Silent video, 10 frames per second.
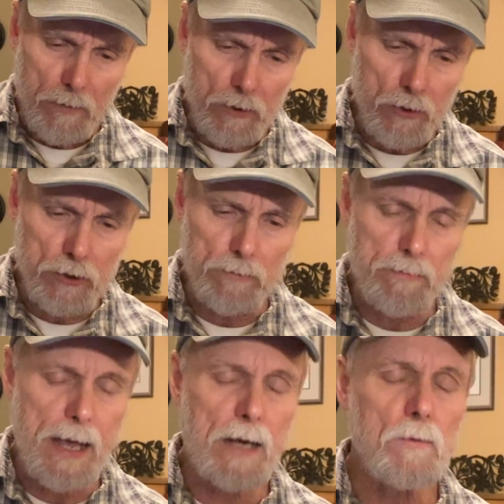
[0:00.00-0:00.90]
There's a
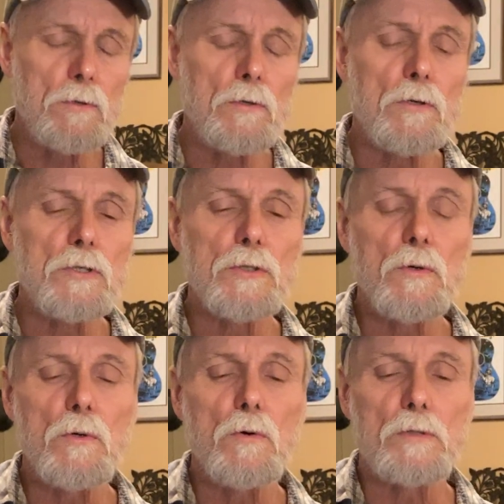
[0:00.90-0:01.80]
backwards
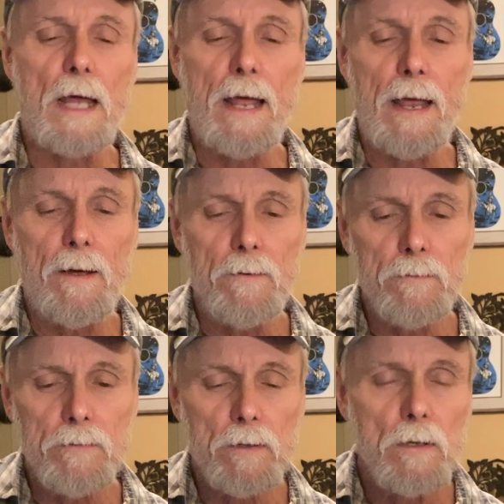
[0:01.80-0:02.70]
old
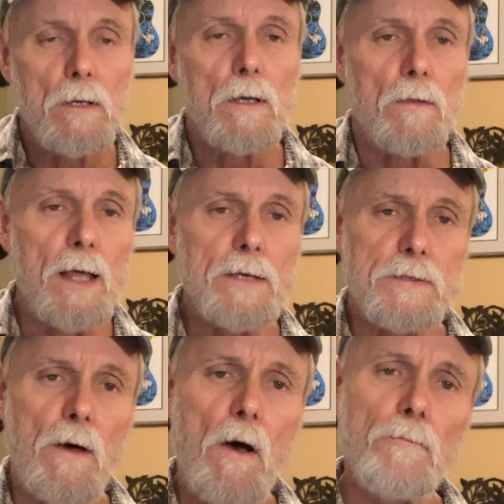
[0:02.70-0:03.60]
town that's
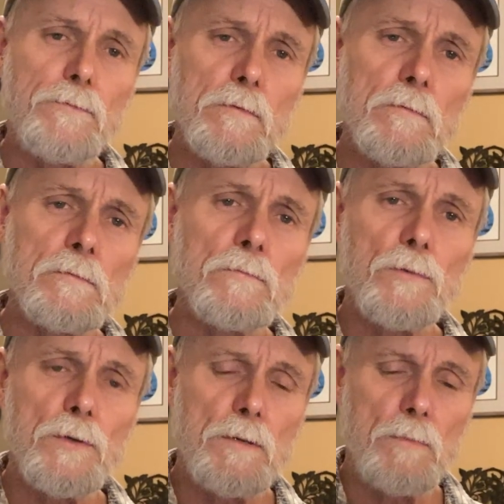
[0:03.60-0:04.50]
often
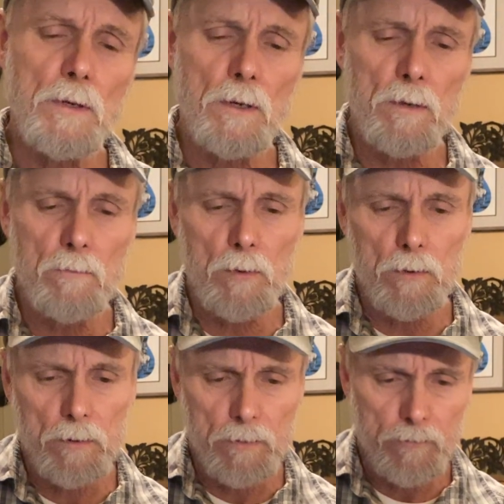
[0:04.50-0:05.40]

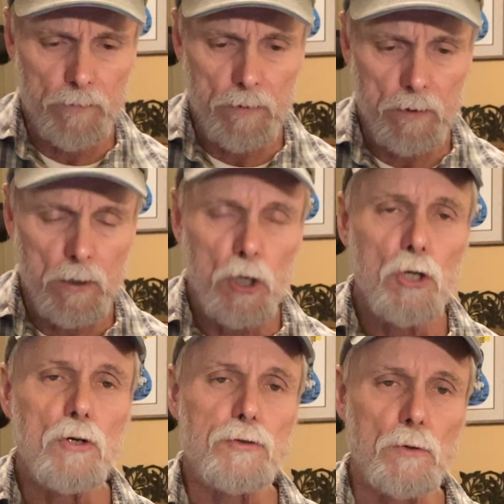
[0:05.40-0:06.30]
remembered,
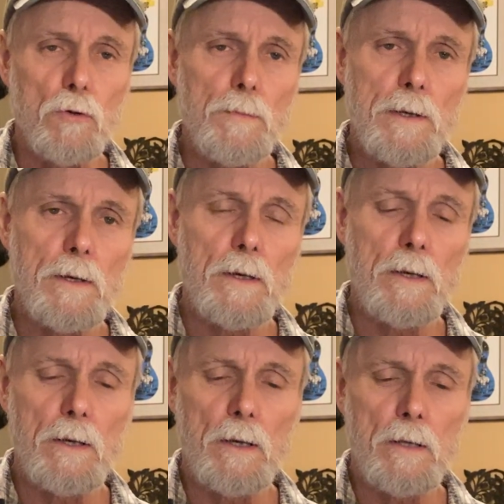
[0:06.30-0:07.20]
so
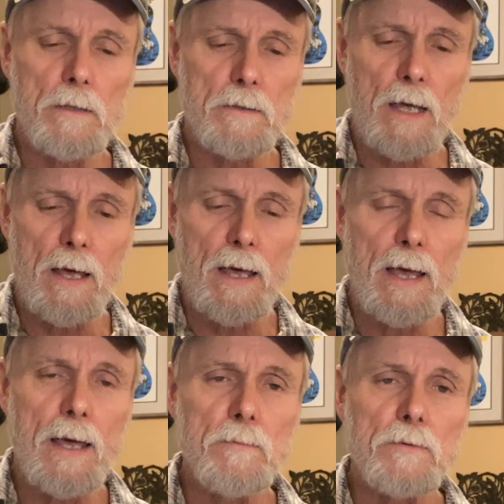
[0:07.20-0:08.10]
many
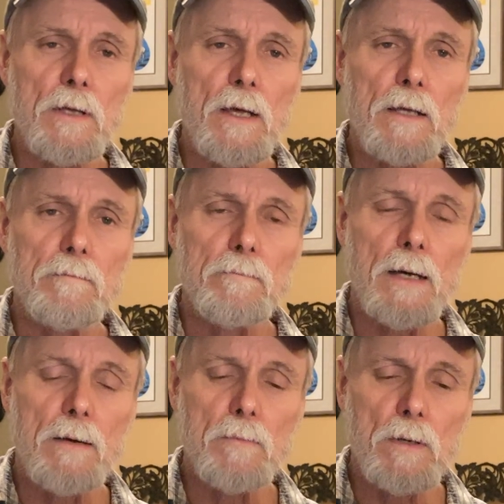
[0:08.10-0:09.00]
times that my
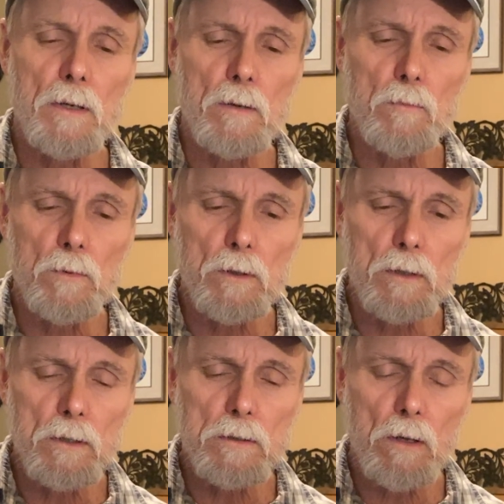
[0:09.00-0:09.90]

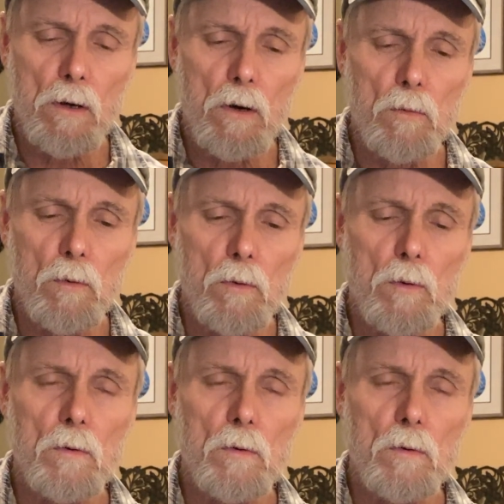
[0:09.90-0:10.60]
memories are worn.